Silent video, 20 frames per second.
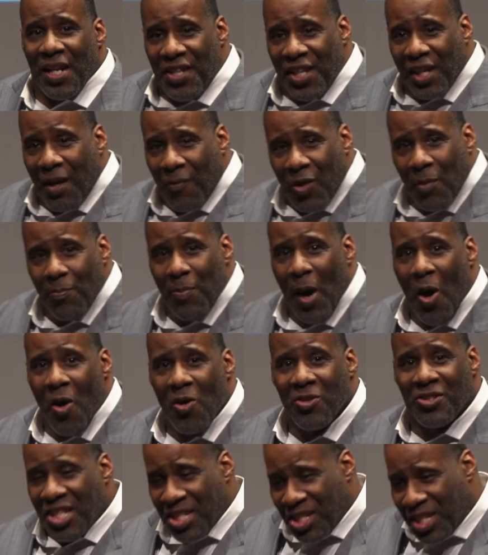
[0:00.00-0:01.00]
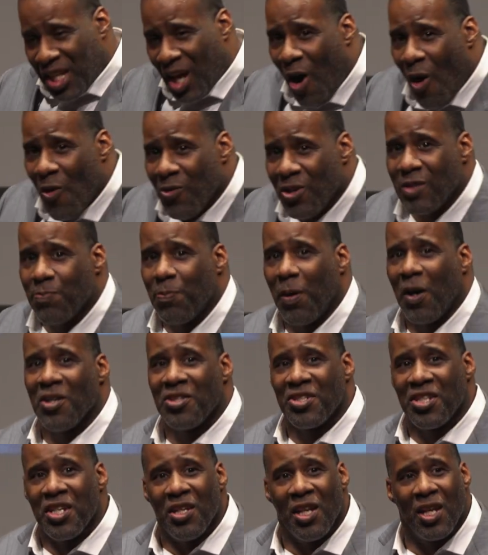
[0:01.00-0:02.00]
they dig up the bones, is the oldest
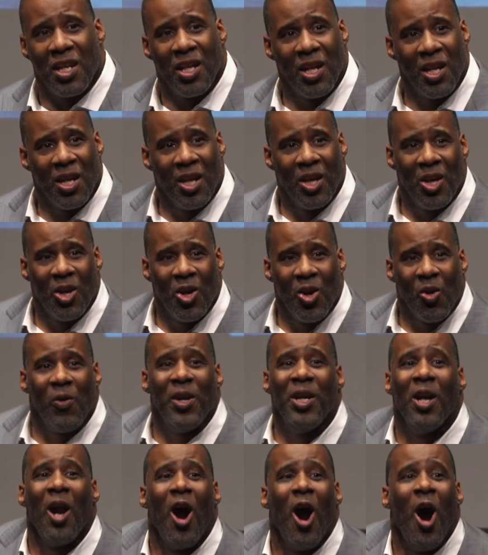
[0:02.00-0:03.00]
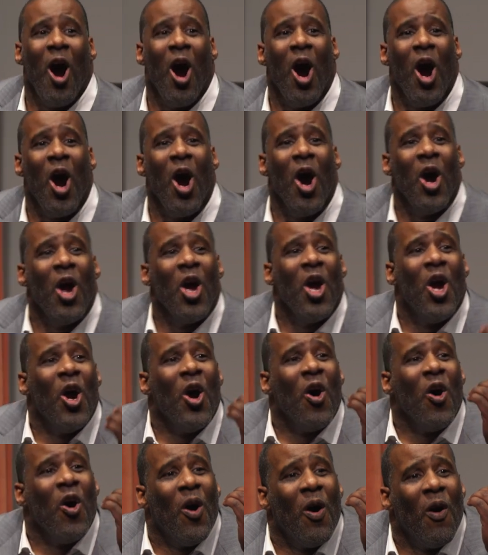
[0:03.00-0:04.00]
person. We are all
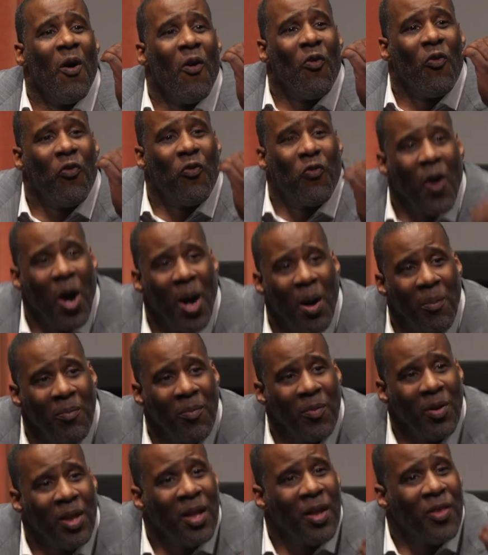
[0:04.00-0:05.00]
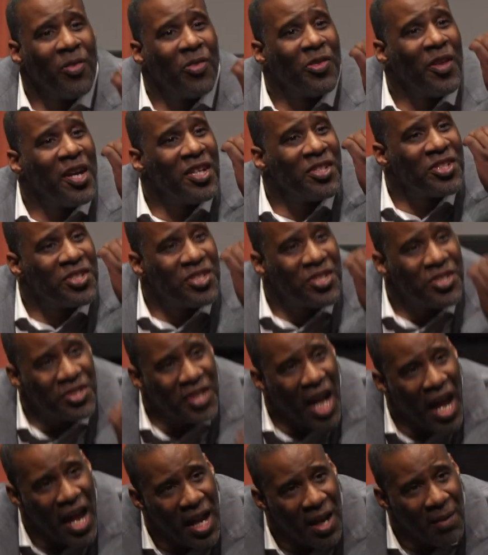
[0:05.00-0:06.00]
from the
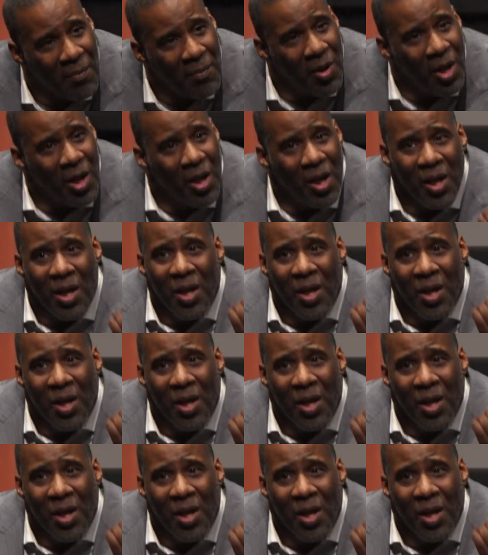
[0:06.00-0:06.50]
same